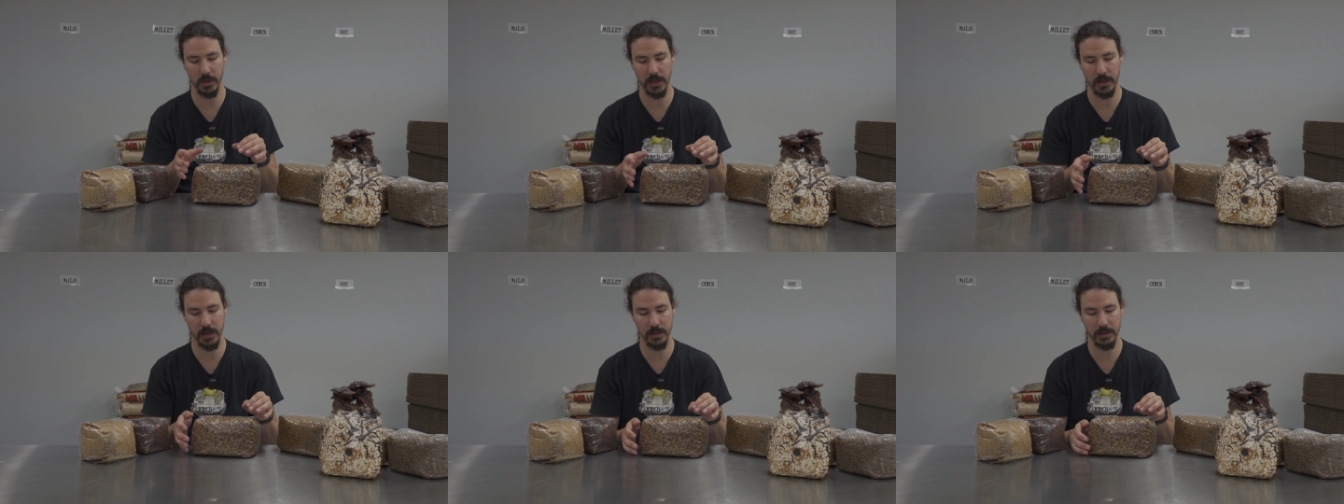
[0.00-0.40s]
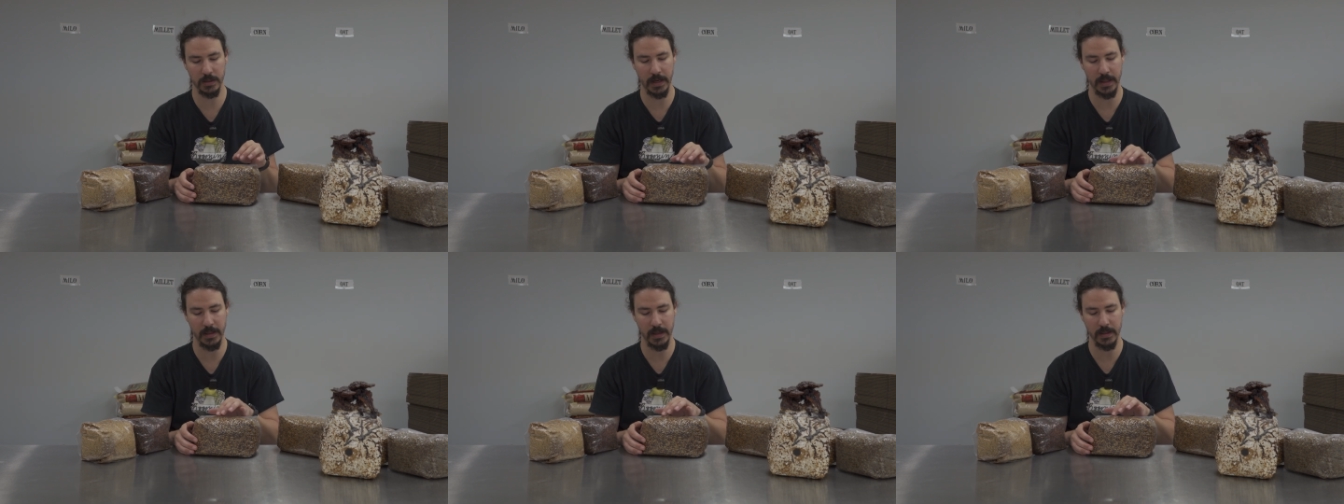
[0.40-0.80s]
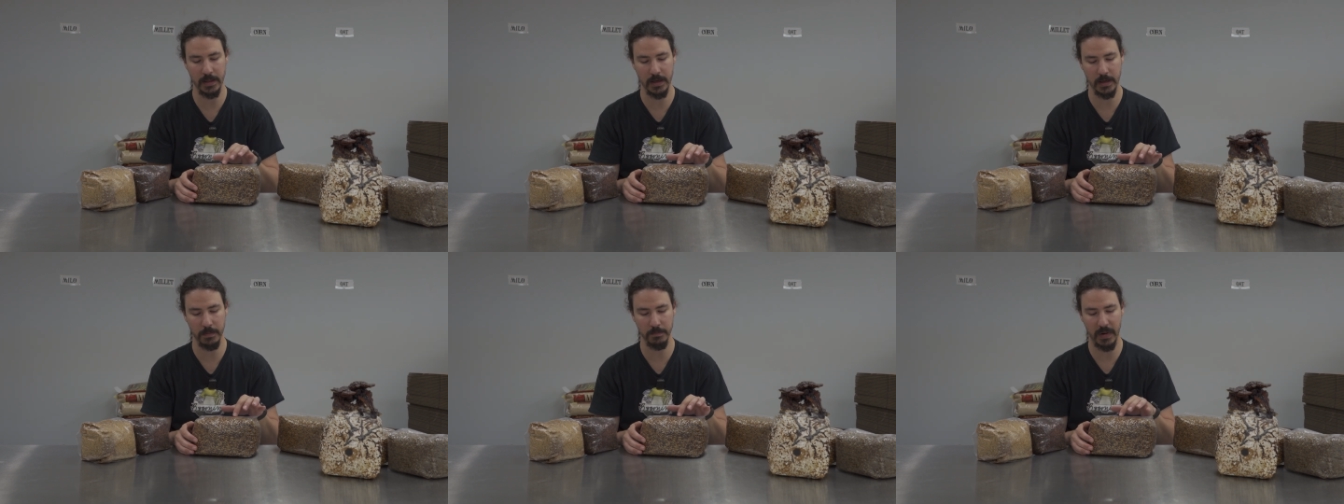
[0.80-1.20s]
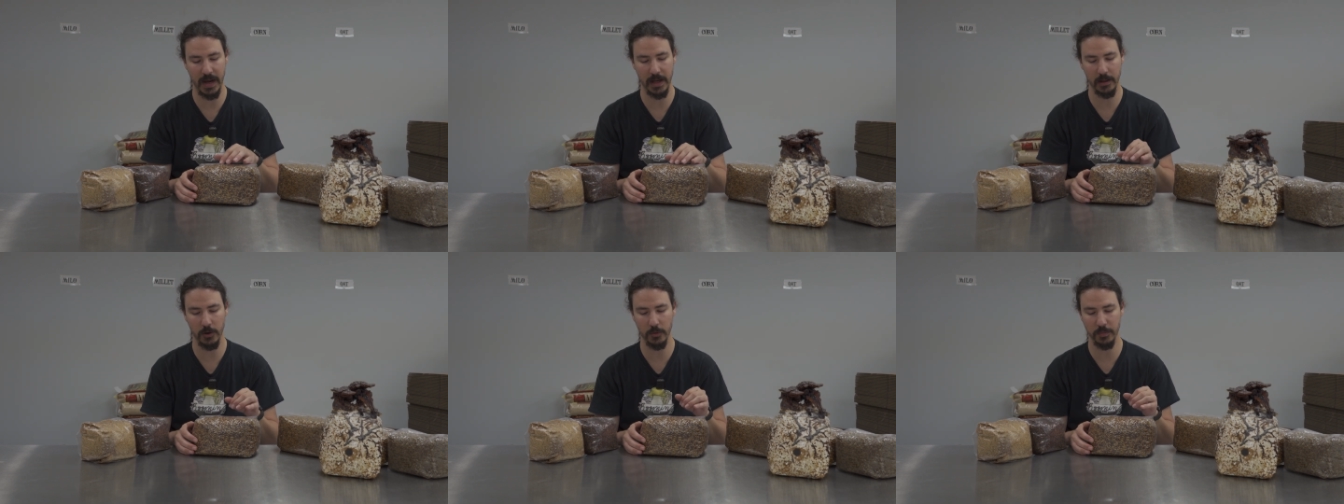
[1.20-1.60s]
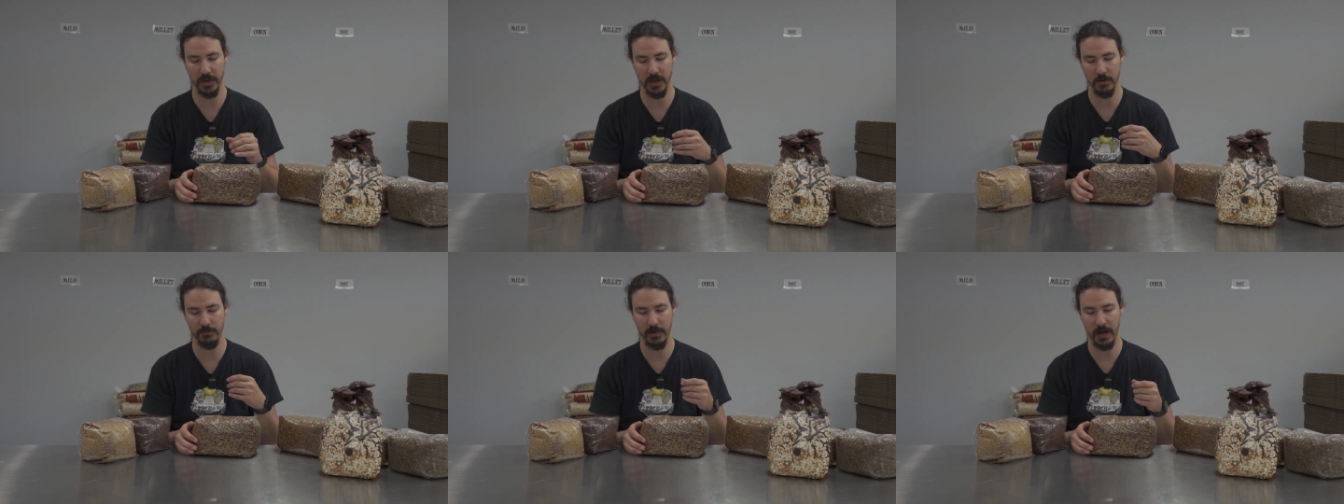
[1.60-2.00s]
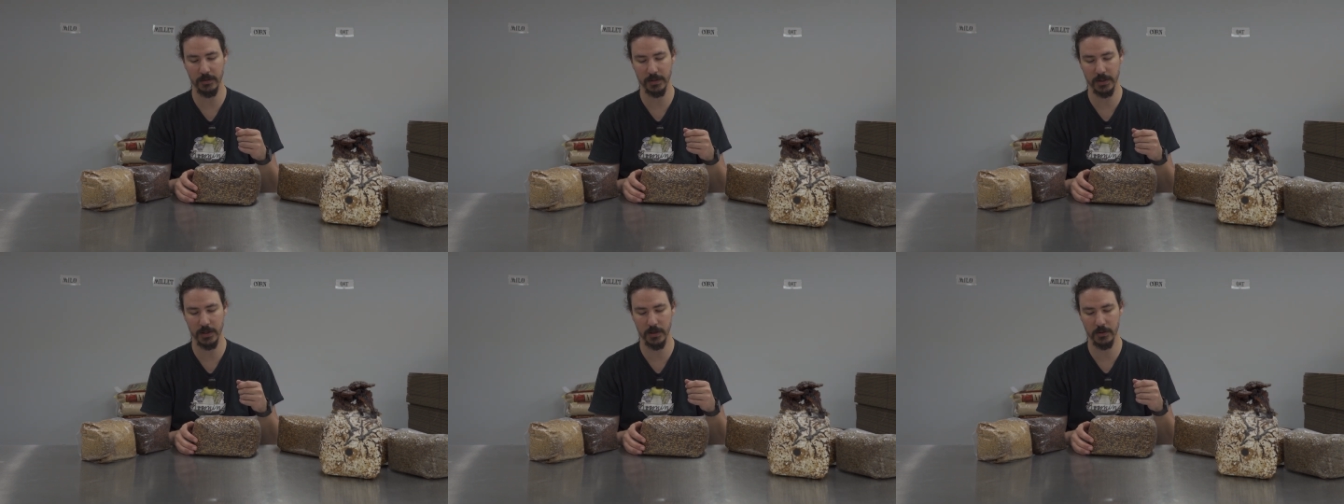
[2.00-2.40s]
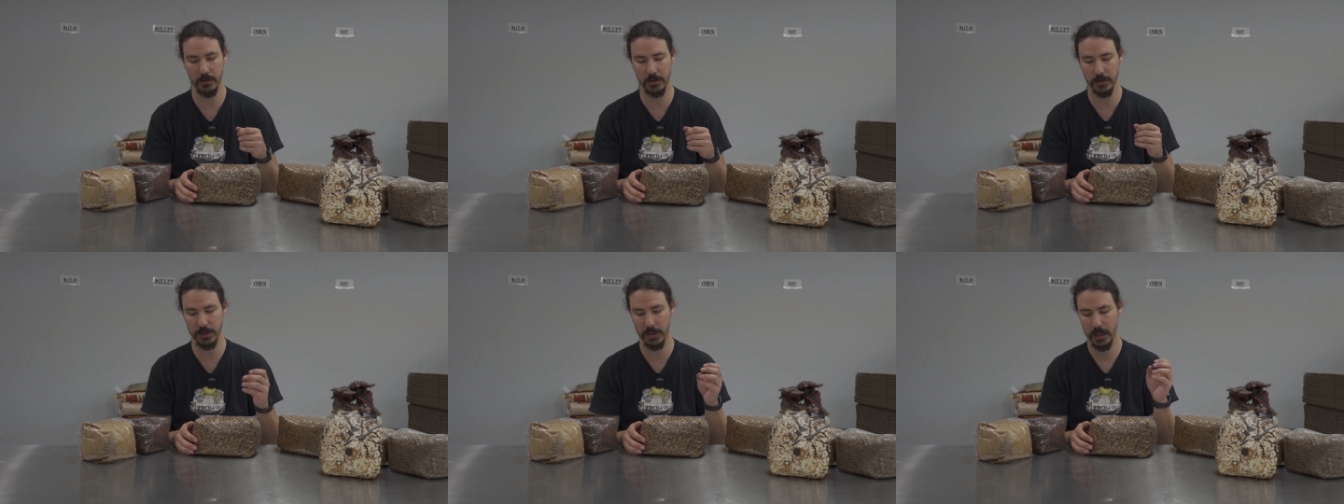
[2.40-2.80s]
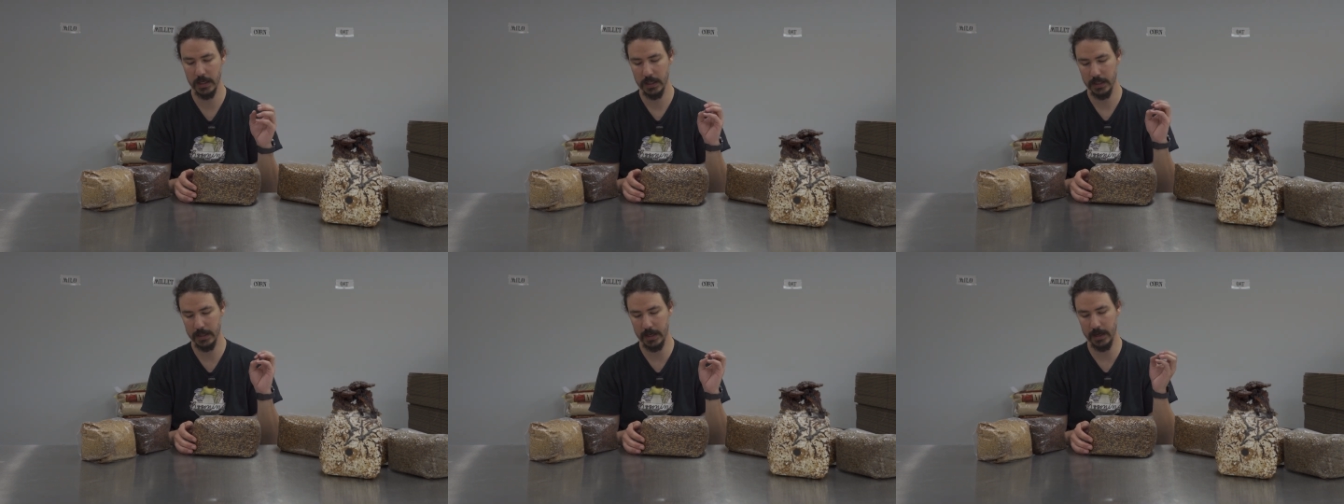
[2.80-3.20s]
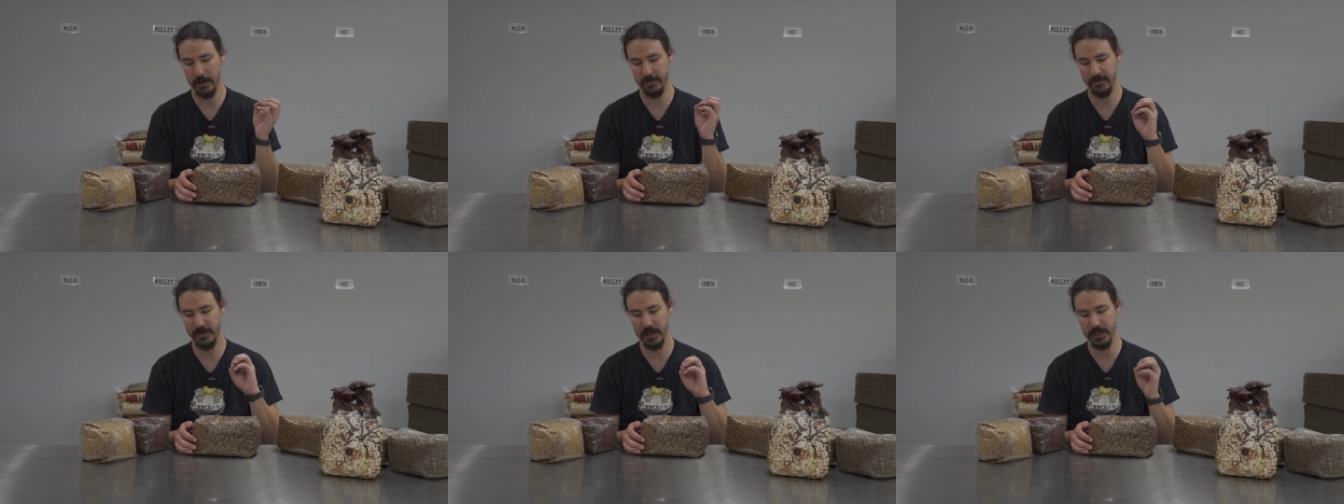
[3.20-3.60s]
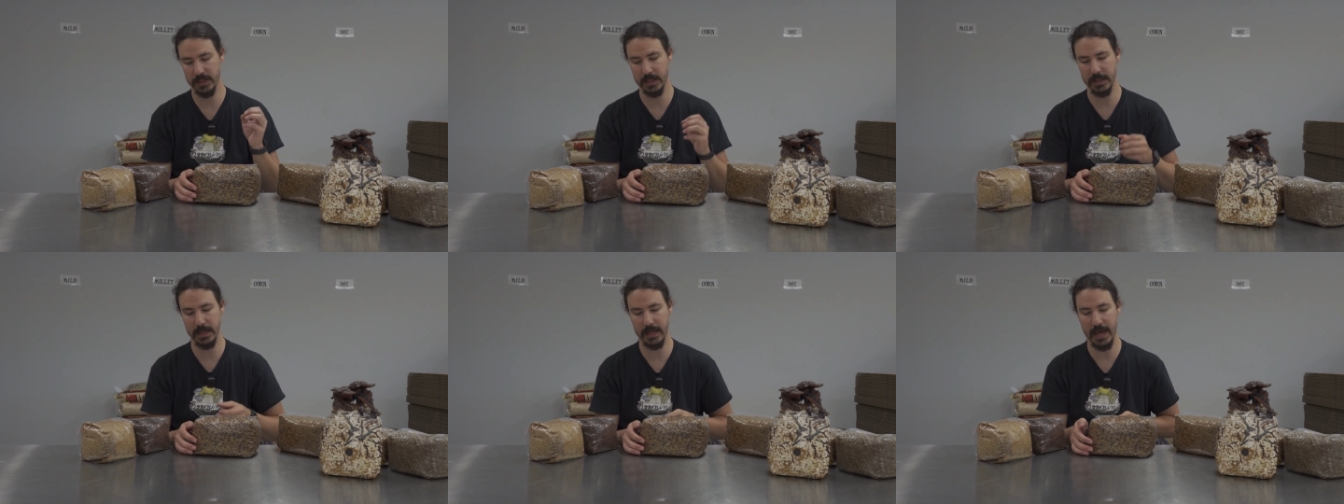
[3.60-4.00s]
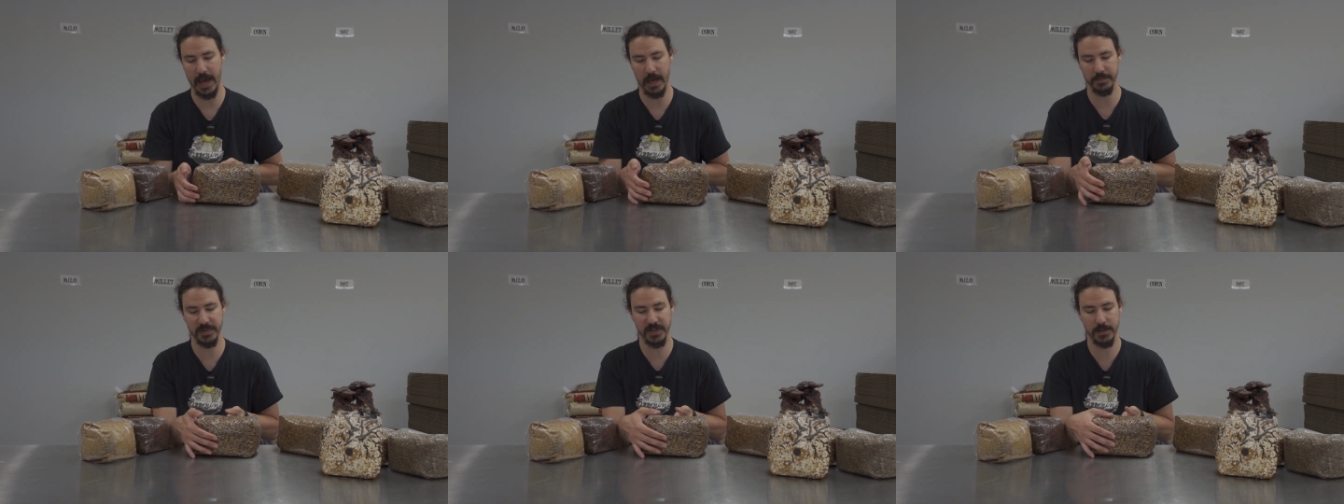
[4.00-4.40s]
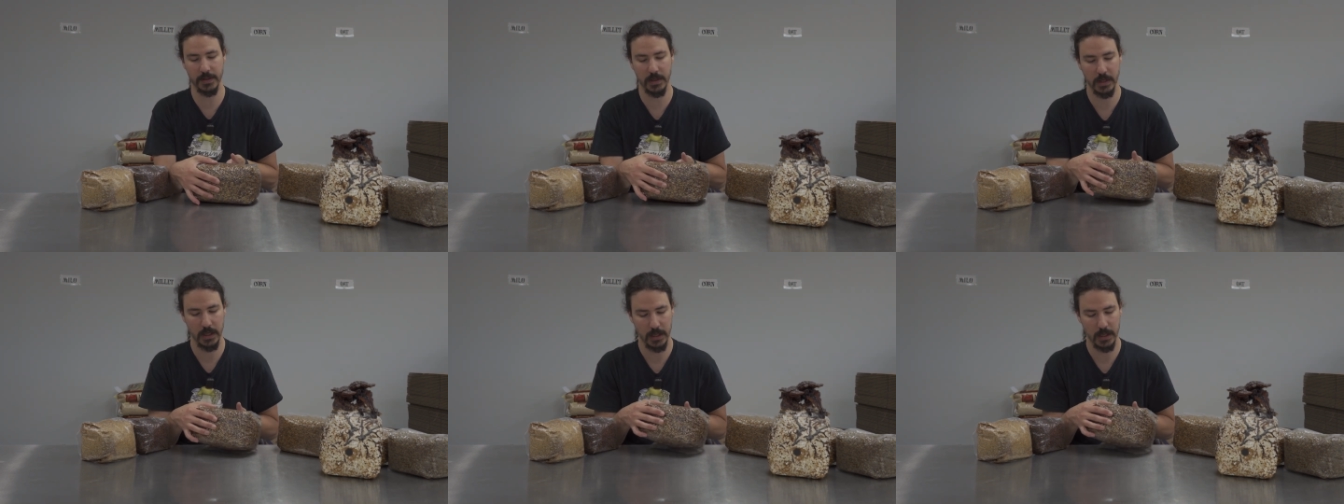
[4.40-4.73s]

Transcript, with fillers: one another and then the milo being round circles kind of fills in the gaps.